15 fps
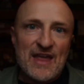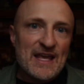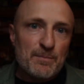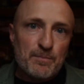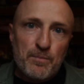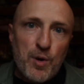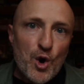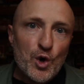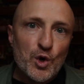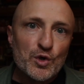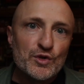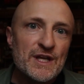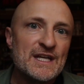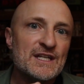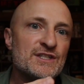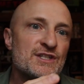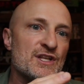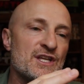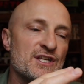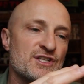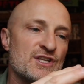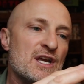they get pulled into
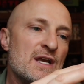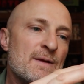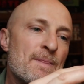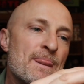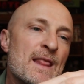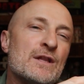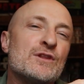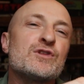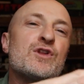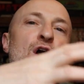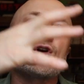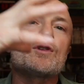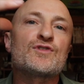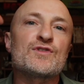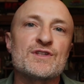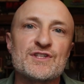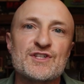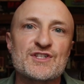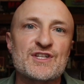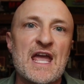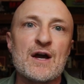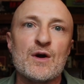this larger than
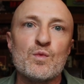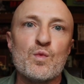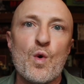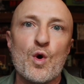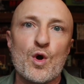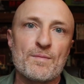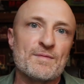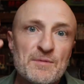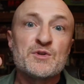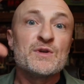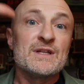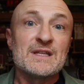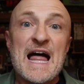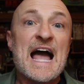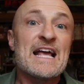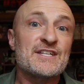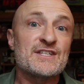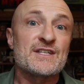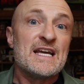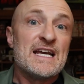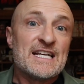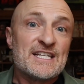scale war between the
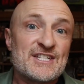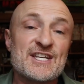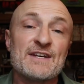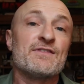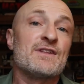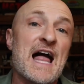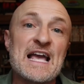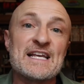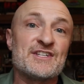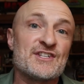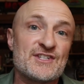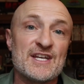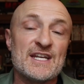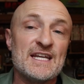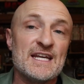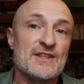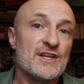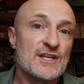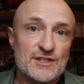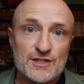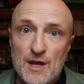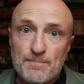last civilized city in
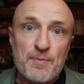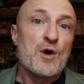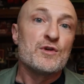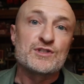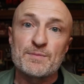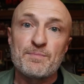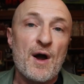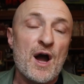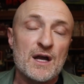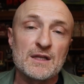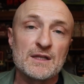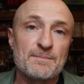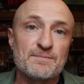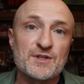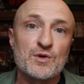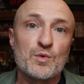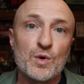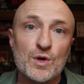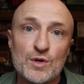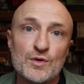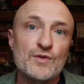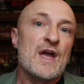this post-apocalyptic
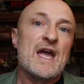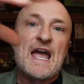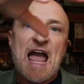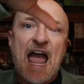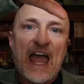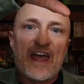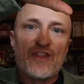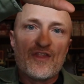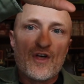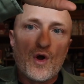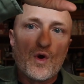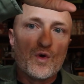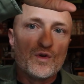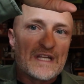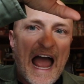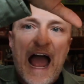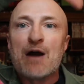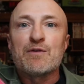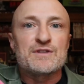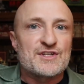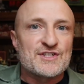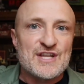world and those
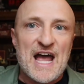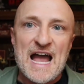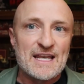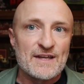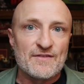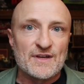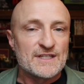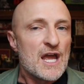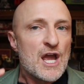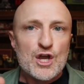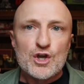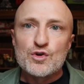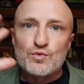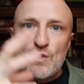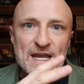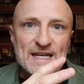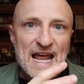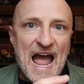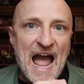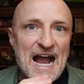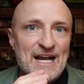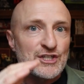outside of it. Great
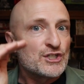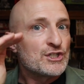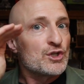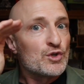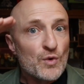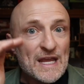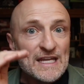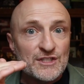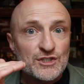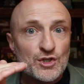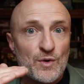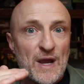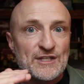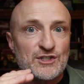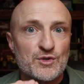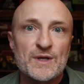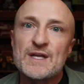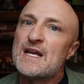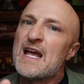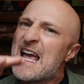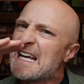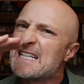action, great
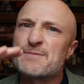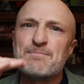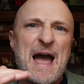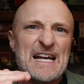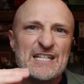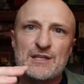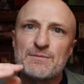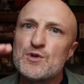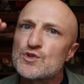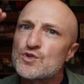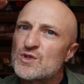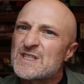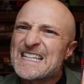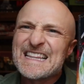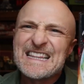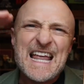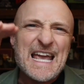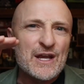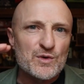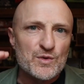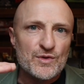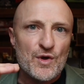treachery. It's Masamune, so it's
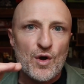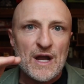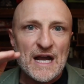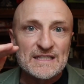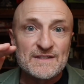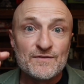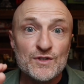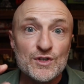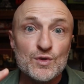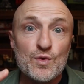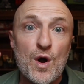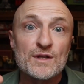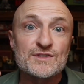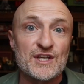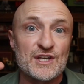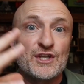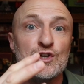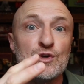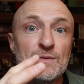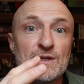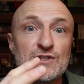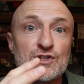layered with all kinds of nuance and
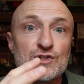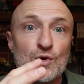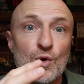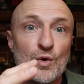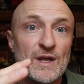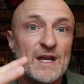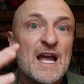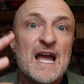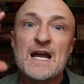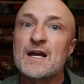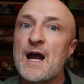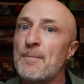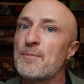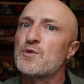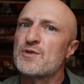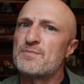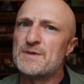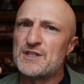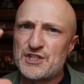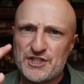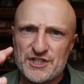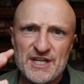human story coupled with
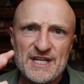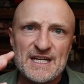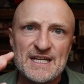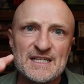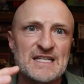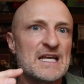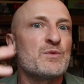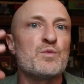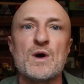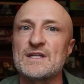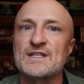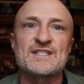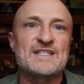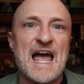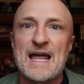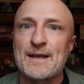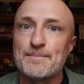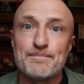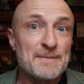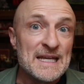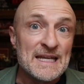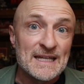machines, and what does that
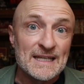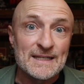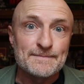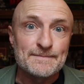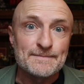mean?